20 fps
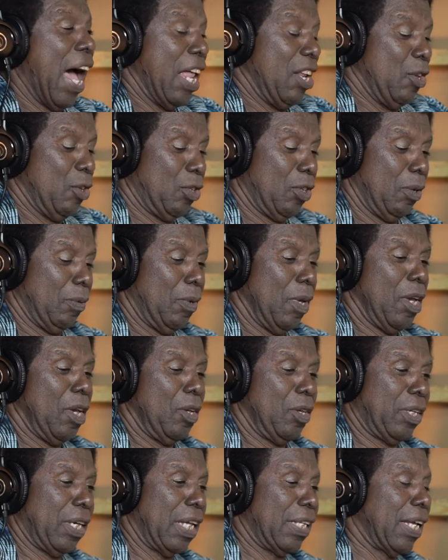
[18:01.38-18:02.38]
And you
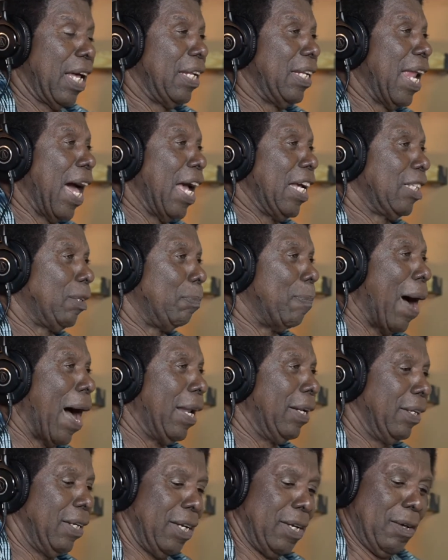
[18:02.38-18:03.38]
say, get a nice
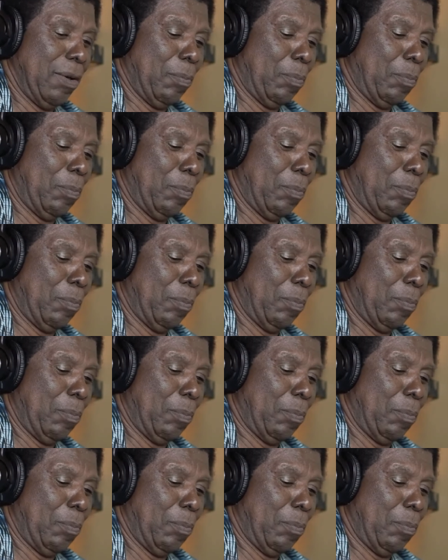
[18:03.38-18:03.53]
band,